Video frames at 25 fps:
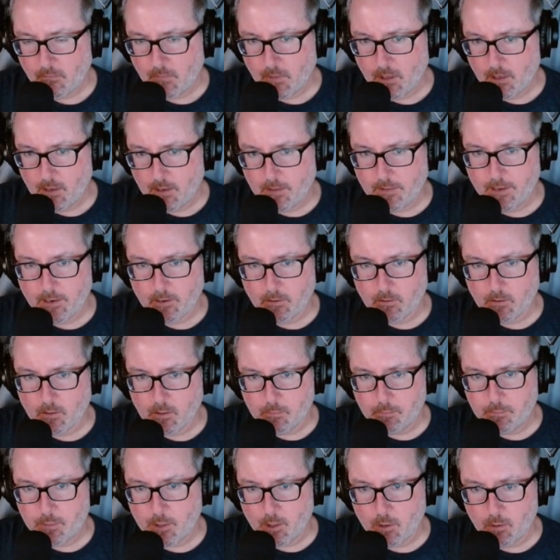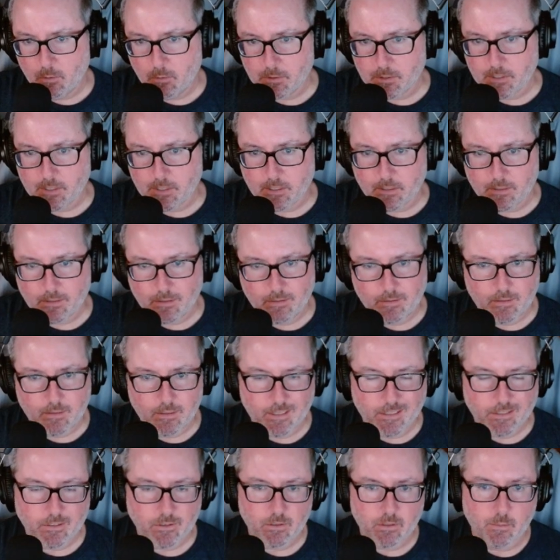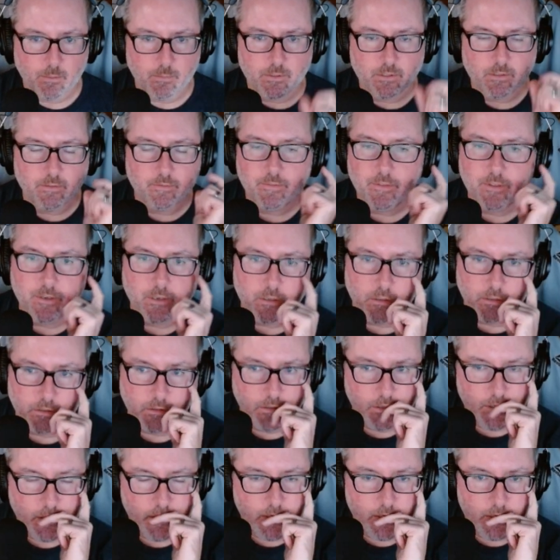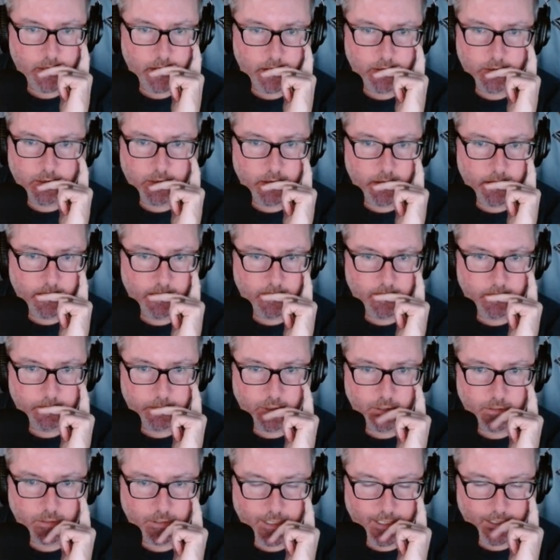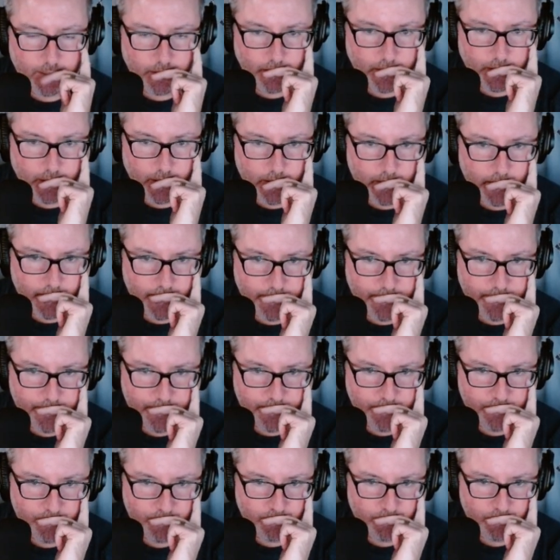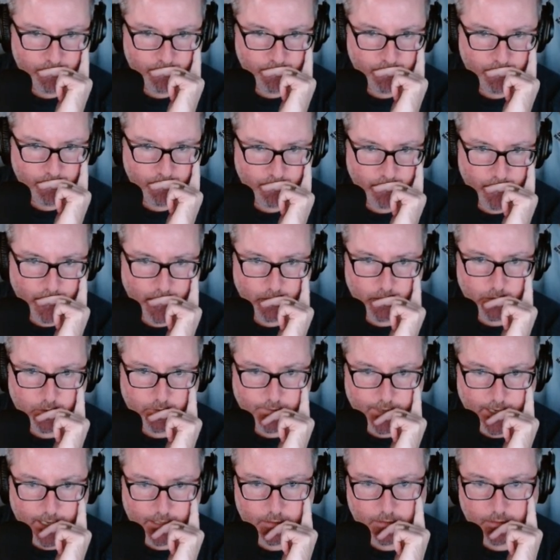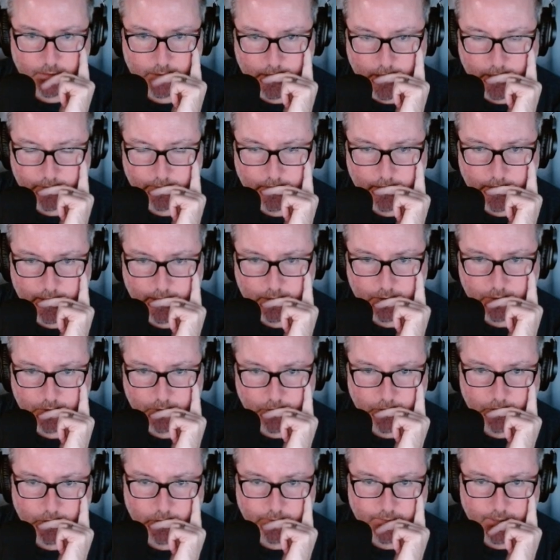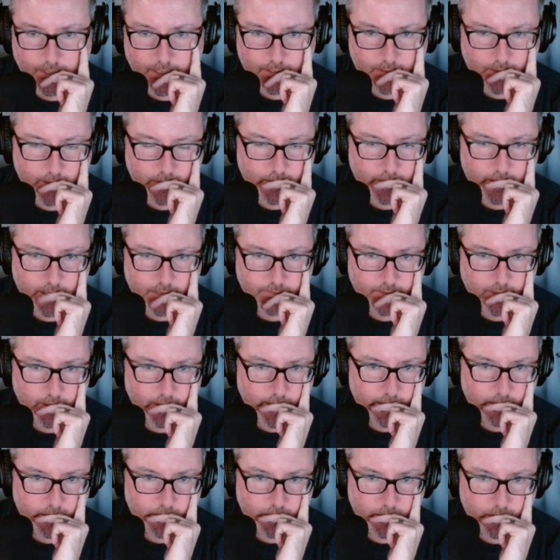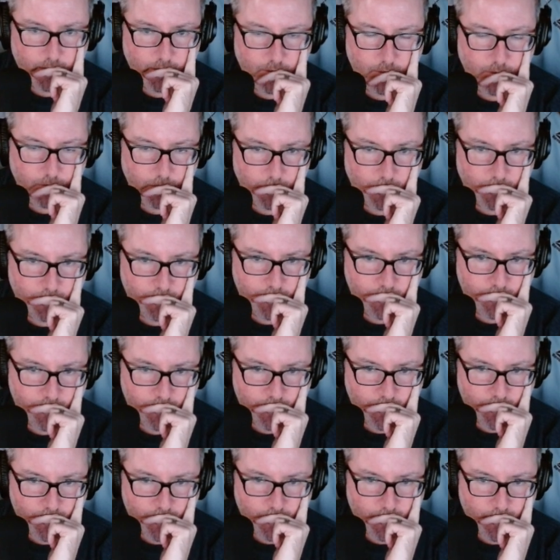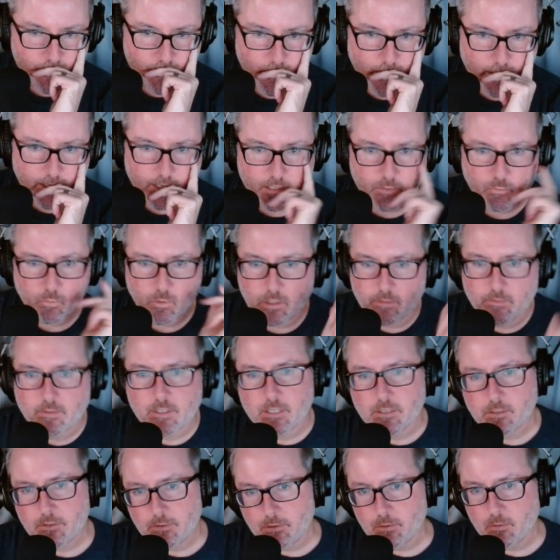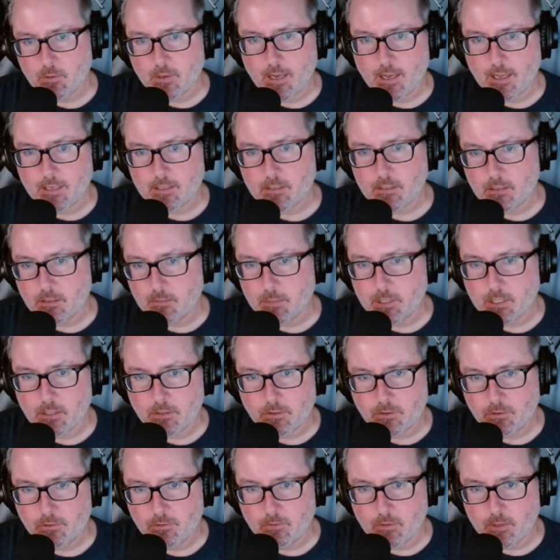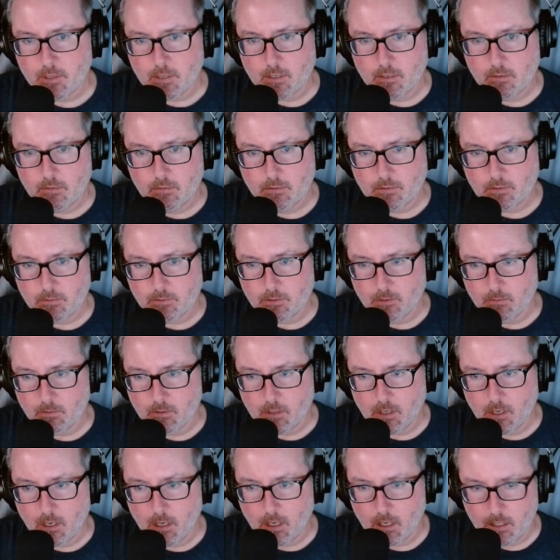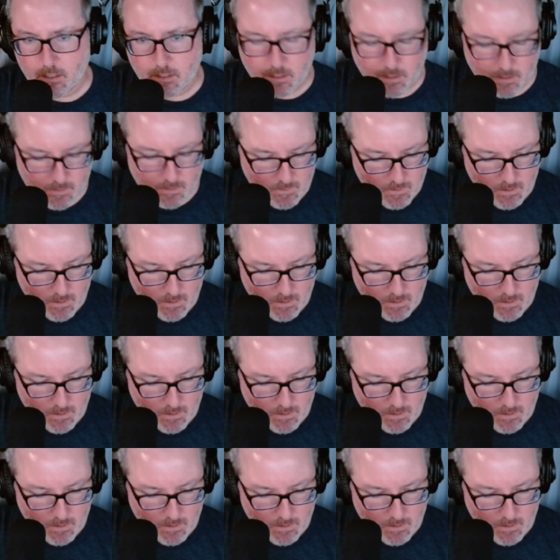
And they are opposing in terms of their polarity. So if that's a 7, that's a 2. If that's a 7, that's a 2. I guess one of these two has to be a 2 then, so you're not.